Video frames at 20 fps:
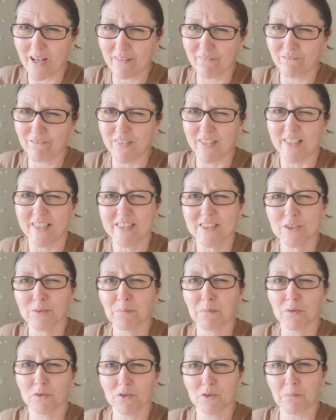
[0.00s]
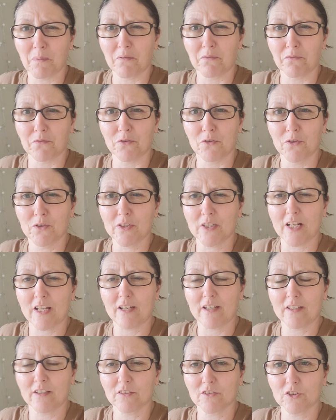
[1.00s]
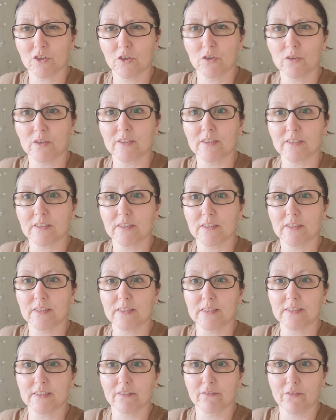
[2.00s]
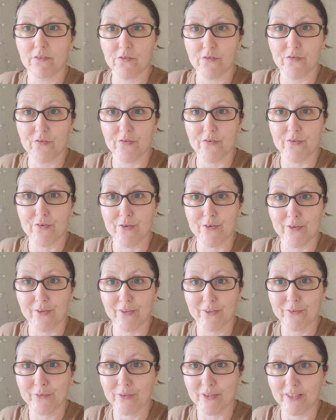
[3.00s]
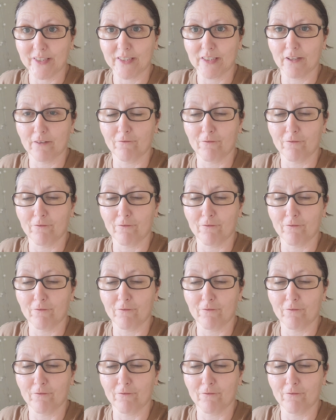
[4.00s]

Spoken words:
I'm feeling something under my foot, and I got told it is a verruca.